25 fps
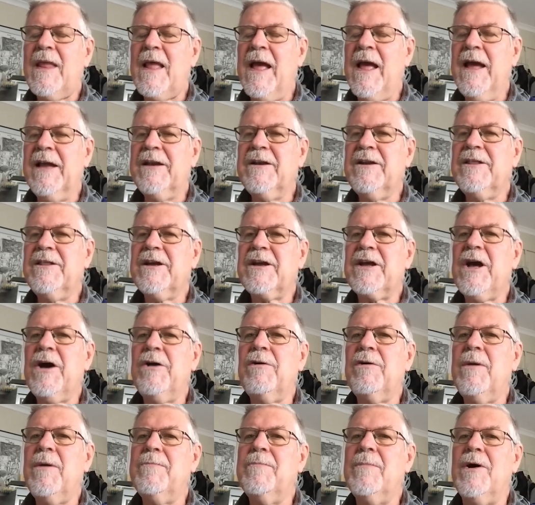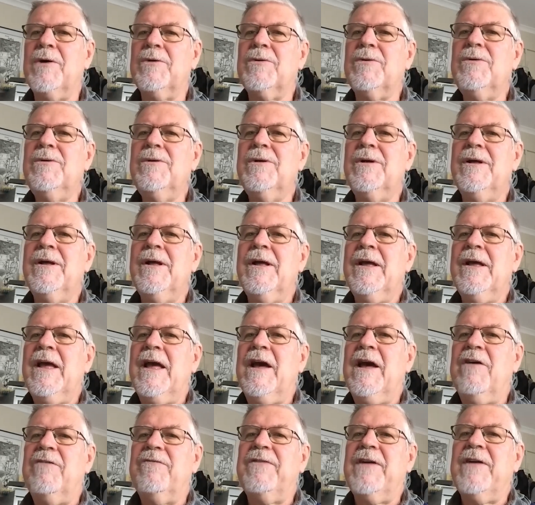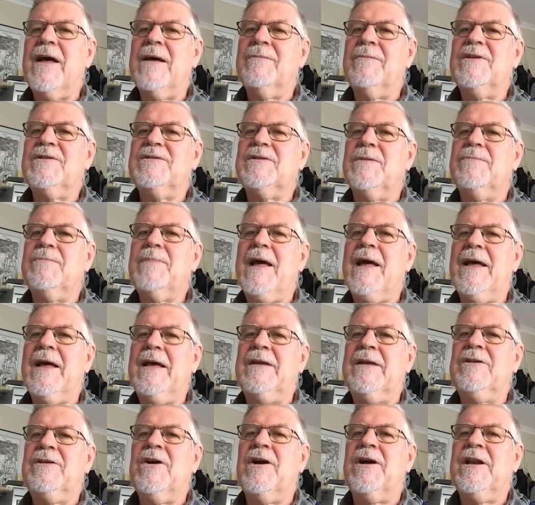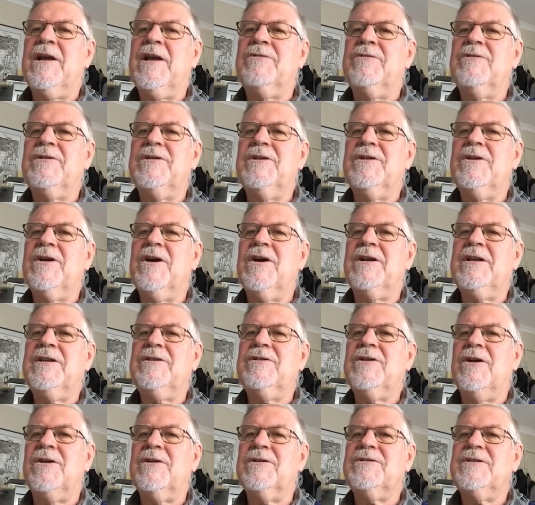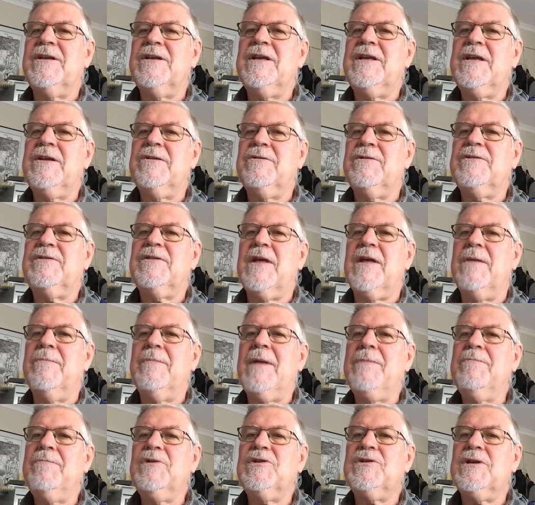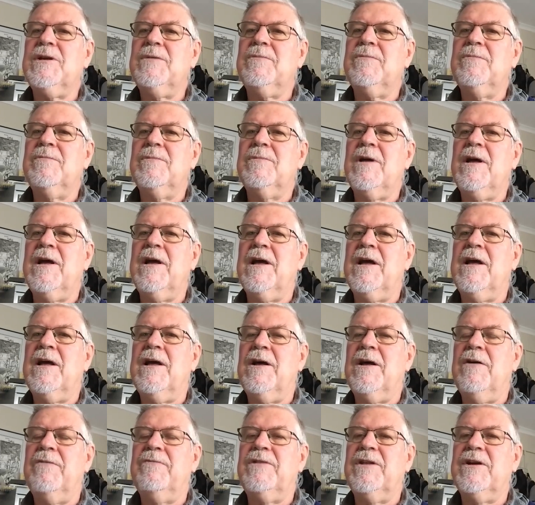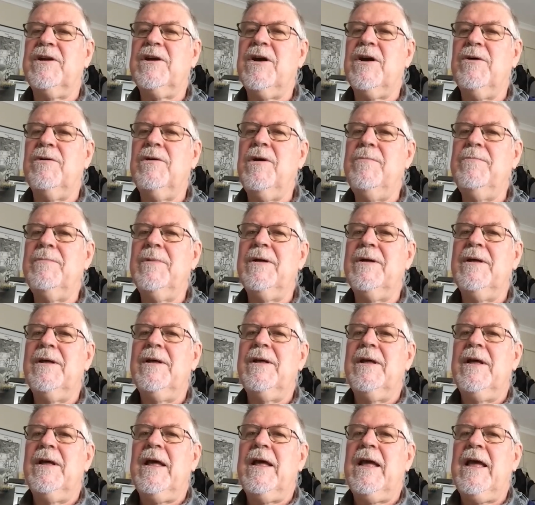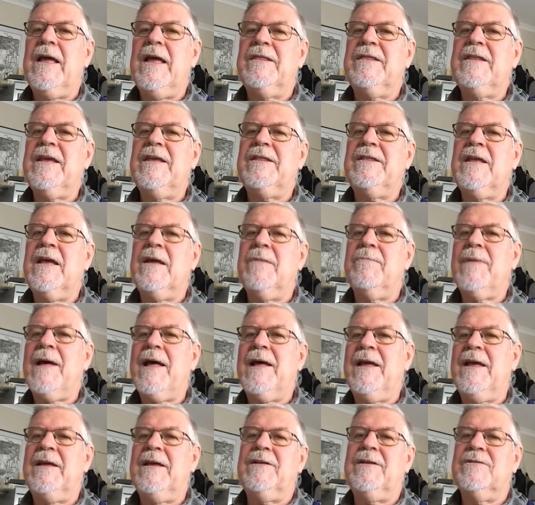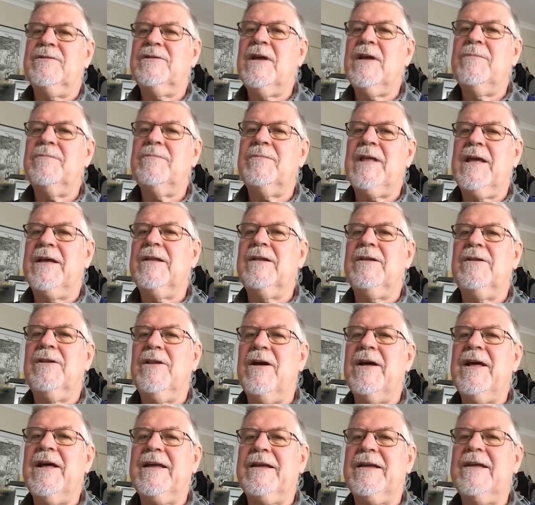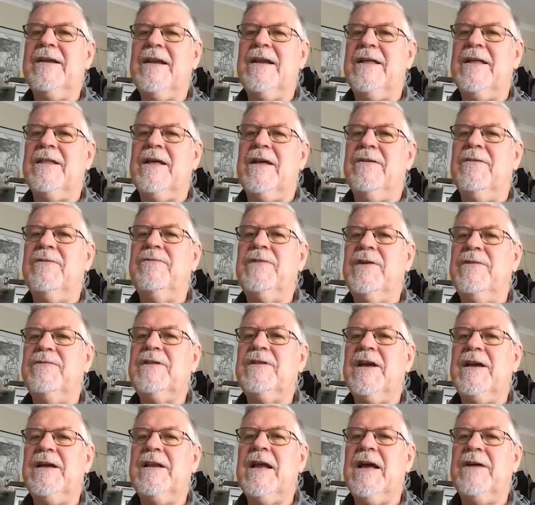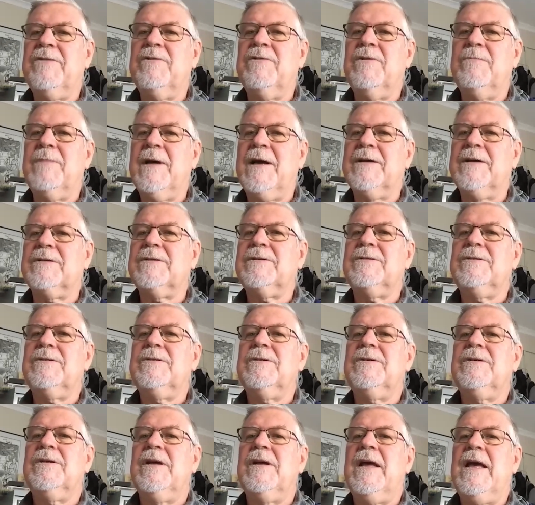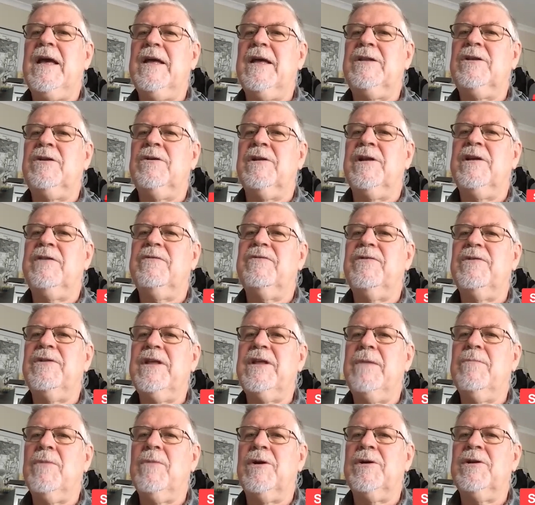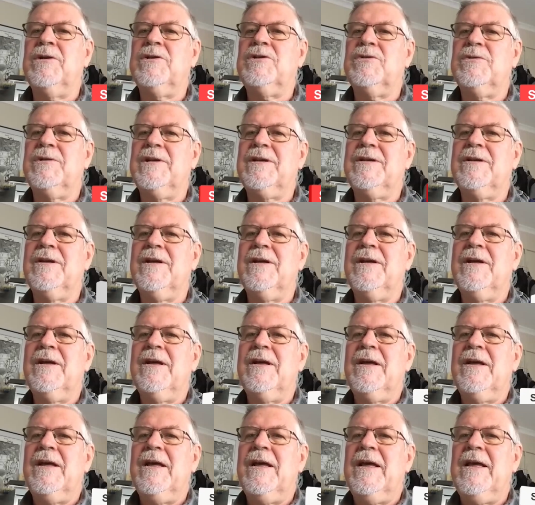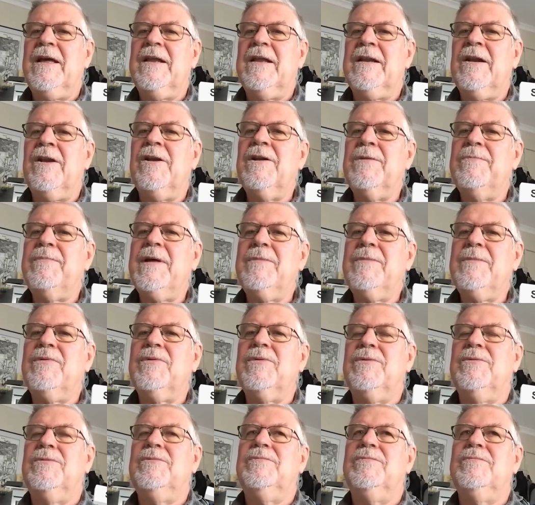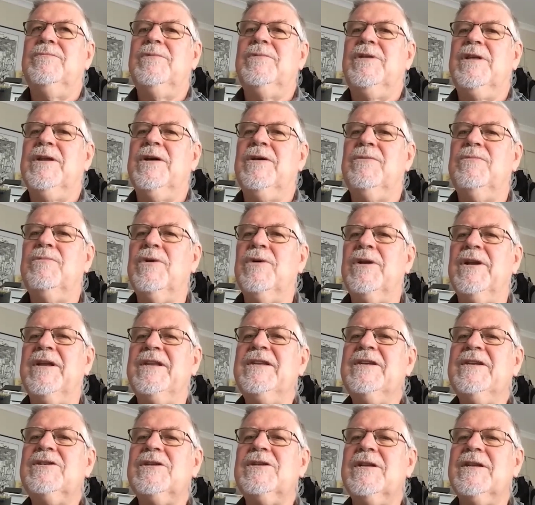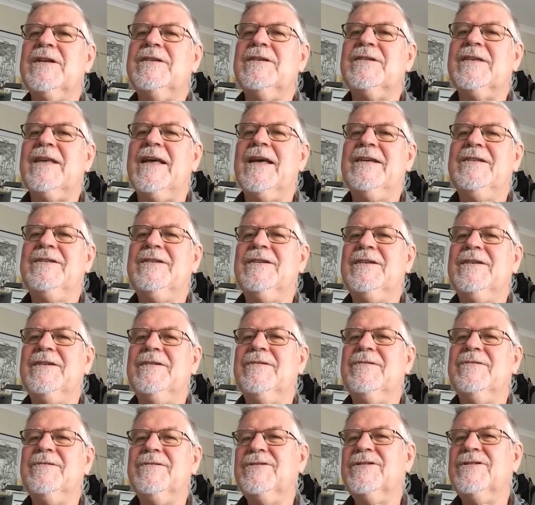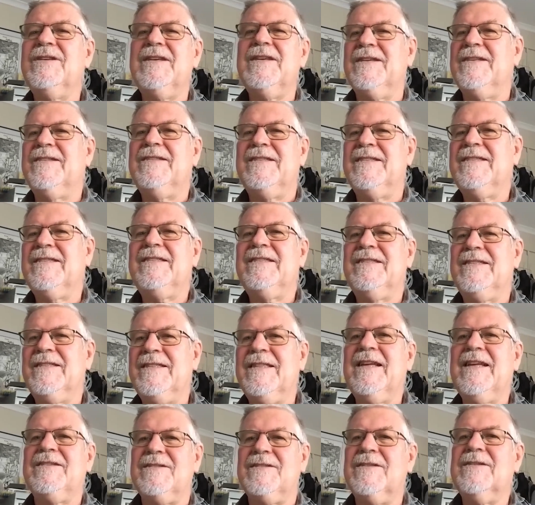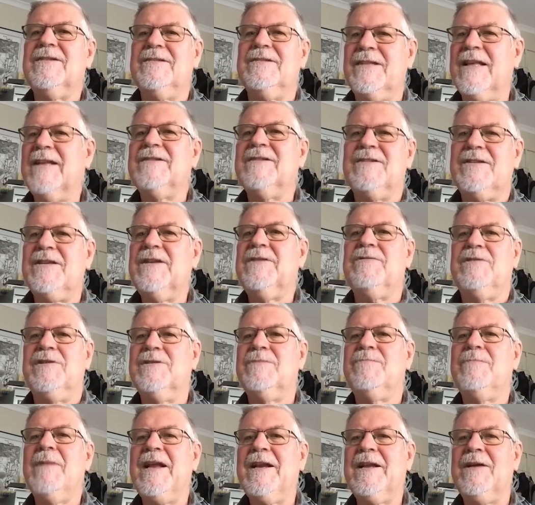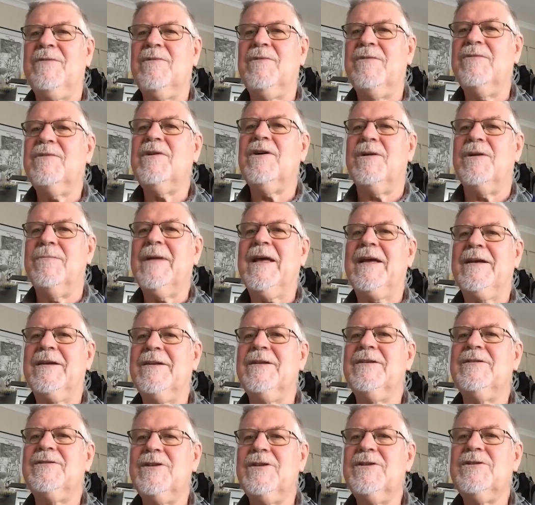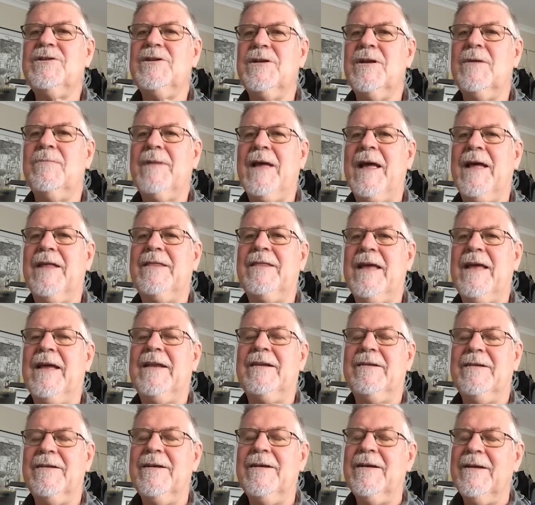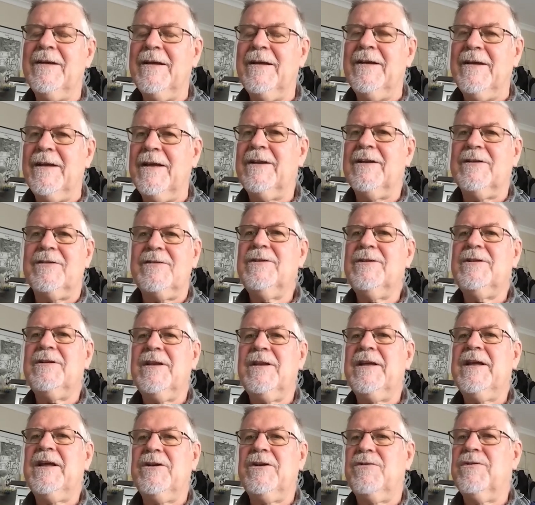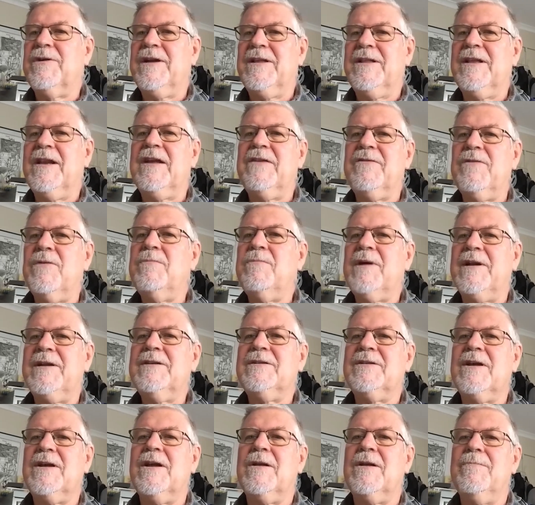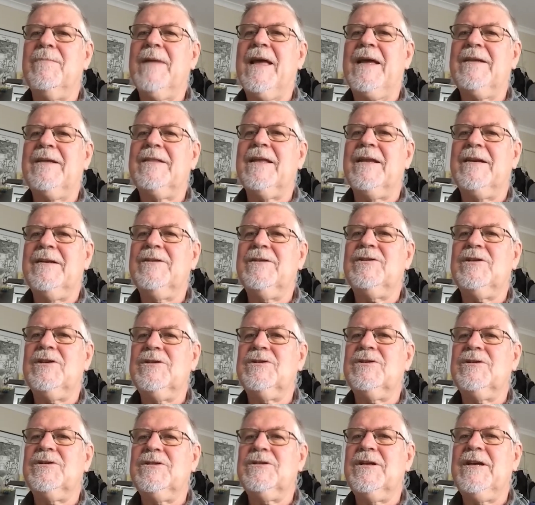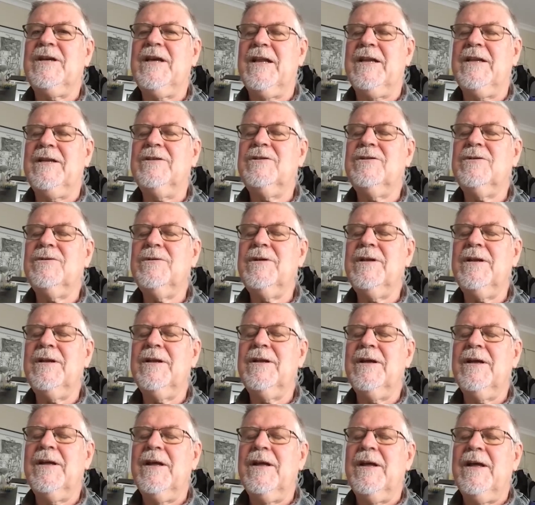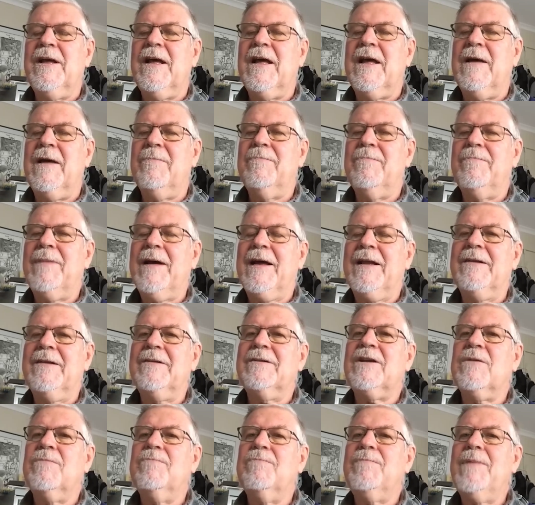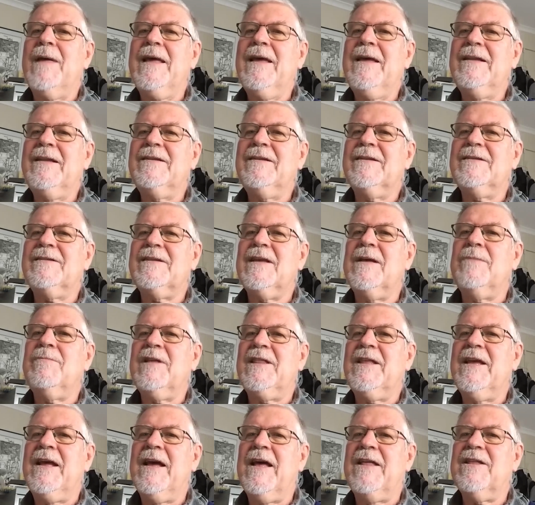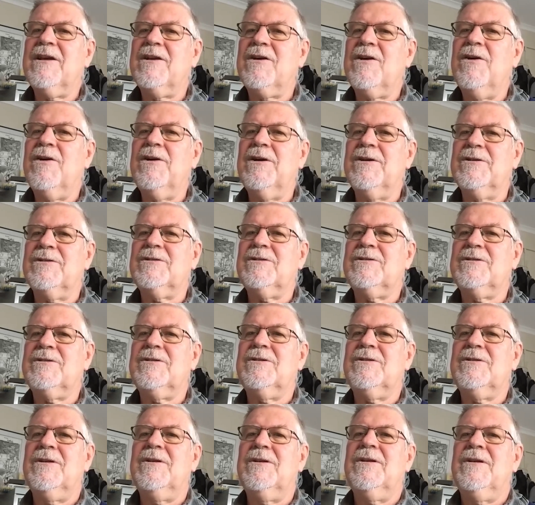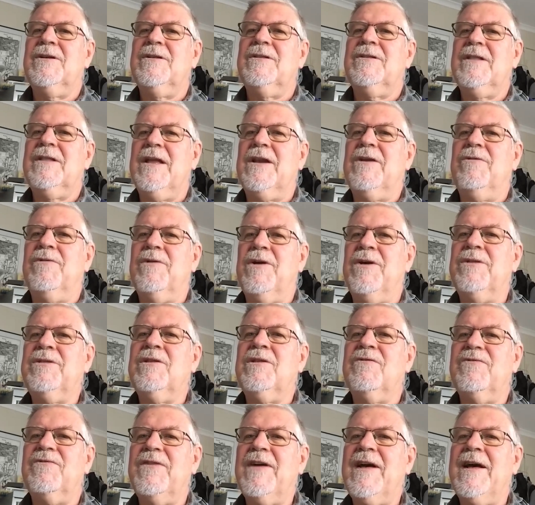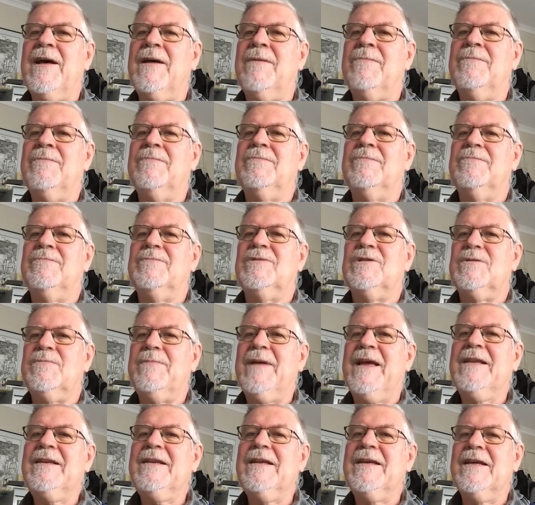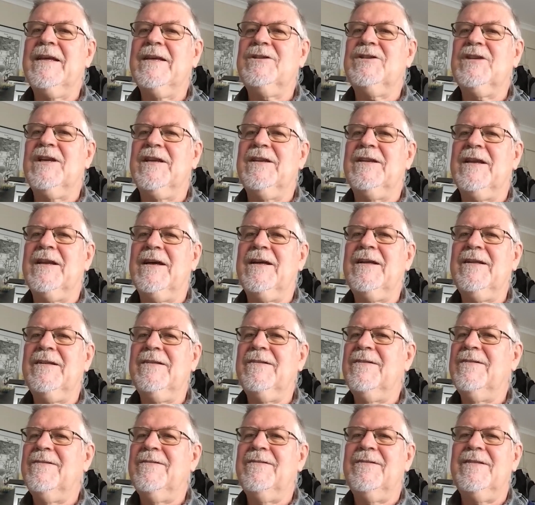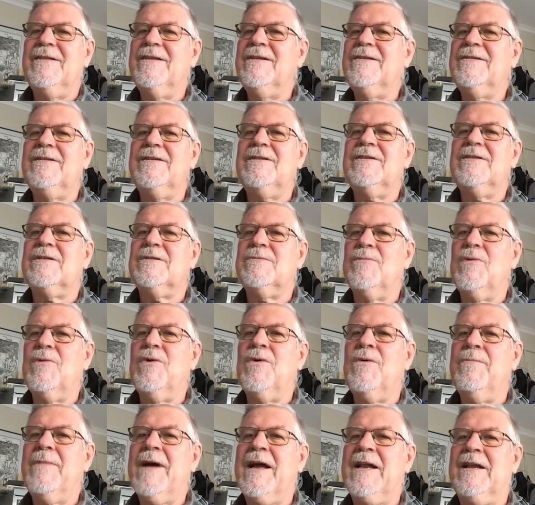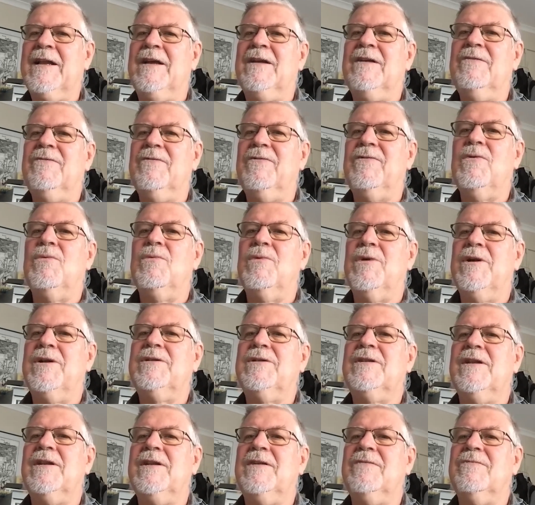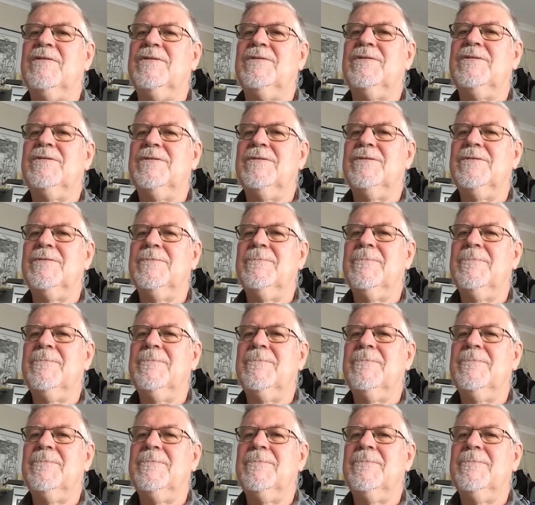Under the co-op model, our farmers are paying $990 a year as their membership of the co-op, and then they're paying something like another $1,500 annually for their monitoring. And a lot of people, will initially say to you, gee, that's serious money. We've got to make a decision about that. And I certainly agree that everybody's got to make their decision to get into it. But compared to some of the other costs that are on the farm spending agenda, this is small money for what it delivers.